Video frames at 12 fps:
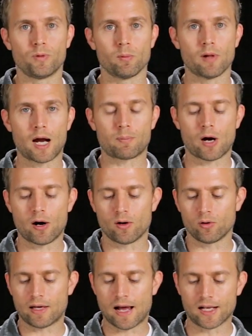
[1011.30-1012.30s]
The black pirate
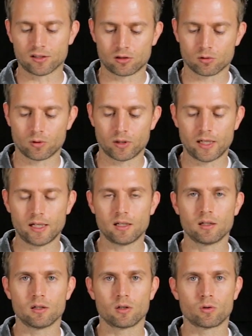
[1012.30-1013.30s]
only has 3
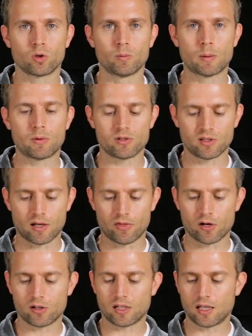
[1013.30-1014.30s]
crew members in
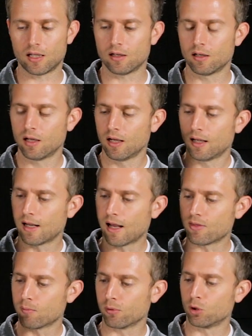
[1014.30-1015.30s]
their den,
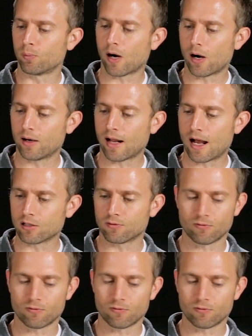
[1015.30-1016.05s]
and the blue pirate has